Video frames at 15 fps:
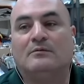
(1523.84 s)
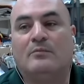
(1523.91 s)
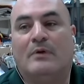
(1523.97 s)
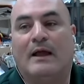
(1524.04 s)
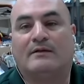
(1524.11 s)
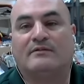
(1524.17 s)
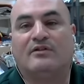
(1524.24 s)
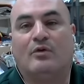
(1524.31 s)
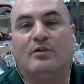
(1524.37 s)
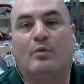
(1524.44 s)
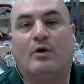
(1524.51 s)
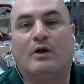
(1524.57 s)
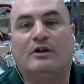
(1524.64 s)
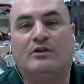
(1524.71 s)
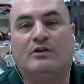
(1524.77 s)
If you think
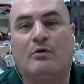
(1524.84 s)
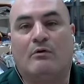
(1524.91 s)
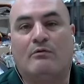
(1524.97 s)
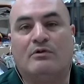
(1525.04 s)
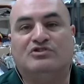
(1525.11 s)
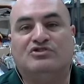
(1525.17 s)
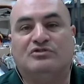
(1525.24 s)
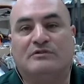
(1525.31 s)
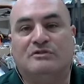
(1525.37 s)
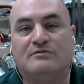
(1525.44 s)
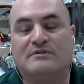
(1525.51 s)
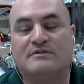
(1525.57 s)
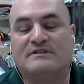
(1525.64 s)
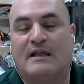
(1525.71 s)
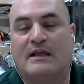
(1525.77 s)
about all the
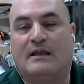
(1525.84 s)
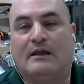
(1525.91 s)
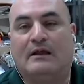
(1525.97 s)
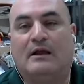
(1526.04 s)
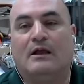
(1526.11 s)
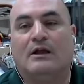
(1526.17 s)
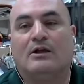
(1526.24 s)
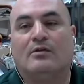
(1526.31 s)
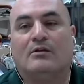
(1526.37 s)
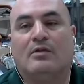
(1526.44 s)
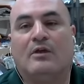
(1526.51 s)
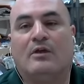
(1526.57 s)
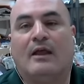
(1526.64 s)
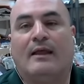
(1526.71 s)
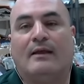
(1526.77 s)
civilizations for
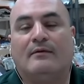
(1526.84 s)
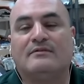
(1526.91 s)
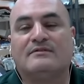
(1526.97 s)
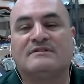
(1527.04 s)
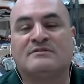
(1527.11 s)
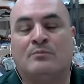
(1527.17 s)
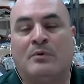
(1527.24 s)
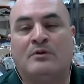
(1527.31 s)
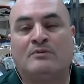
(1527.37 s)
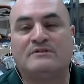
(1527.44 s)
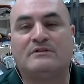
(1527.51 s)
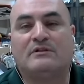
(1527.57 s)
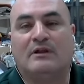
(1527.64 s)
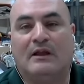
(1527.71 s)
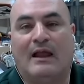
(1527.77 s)
thousands of years,
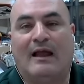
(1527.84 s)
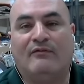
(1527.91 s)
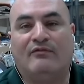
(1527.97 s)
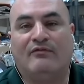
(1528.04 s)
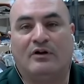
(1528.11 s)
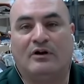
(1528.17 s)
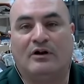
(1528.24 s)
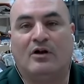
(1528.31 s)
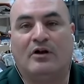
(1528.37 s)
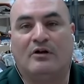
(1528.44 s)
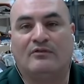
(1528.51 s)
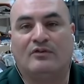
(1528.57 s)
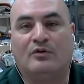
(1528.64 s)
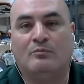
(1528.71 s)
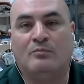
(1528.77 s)
complex
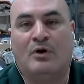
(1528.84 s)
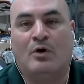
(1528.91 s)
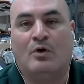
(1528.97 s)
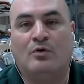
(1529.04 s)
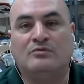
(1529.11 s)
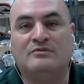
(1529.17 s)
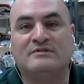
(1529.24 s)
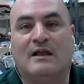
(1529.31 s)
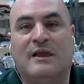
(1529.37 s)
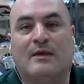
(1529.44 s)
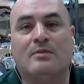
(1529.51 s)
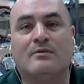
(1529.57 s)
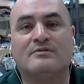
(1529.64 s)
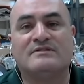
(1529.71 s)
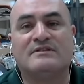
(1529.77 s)
civilizations,
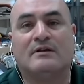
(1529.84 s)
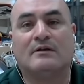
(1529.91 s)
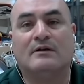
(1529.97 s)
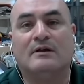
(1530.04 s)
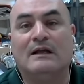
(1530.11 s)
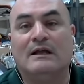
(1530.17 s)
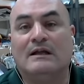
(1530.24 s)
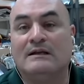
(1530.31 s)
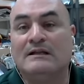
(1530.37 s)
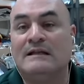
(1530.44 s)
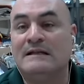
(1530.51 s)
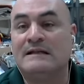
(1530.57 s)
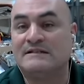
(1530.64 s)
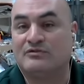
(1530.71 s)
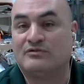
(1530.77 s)
there's
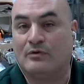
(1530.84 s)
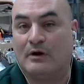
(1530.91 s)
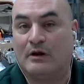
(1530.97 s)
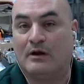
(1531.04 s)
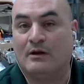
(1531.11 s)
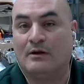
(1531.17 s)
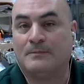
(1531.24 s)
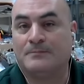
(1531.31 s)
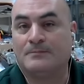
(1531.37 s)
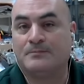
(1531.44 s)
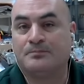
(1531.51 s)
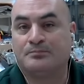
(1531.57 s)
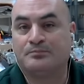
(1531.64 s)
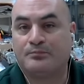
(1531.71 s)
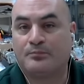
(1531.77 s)
a lot
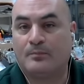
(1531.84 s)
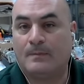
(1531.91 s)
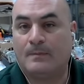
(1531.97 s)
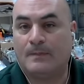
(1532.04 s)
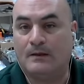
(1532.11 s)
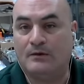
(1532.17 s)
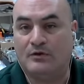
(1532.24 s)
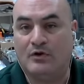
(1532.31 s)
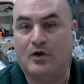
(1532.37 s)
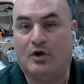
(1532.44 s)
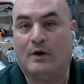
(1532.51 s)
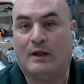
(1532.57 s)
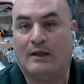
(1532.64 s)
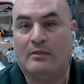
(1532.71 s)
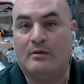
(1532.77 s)
more potentially
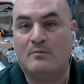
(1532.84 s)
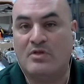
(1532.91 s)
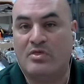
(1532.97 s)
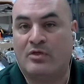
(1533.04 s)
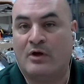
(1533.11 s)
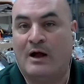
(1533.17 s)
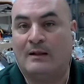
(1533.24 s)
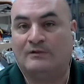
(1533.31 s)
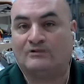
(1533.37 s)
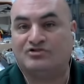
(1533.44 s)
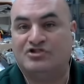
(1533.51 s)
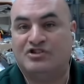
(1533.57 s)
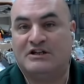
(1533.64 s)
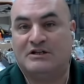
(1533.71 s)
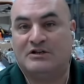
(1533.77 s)
to hide from
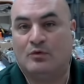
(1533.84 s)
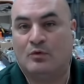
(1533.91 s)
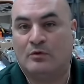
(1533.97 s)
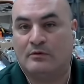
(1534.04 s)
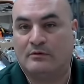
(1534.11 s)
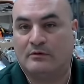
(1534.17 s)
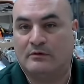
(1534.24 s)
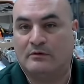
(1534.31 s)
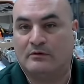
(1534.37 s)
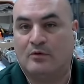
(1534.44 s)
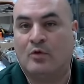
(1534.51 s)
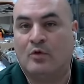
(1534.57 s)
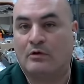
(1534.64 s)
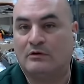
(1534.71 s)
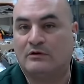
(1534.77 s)
the public.
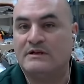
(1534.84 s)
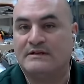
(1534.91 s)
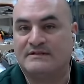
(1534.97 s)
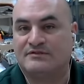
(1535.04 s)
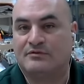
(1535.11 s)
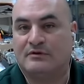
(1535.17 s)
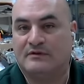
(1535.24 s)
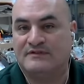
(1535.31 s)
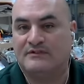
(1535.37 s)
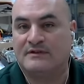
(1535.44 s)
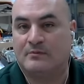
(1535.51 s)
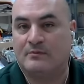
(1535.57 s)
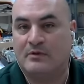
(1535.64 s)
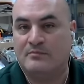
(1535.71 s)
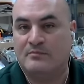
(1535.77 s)
And so the
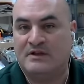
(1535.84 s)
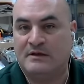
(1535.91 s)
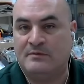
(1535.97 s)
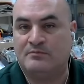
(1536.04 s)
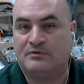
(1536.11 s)
giants,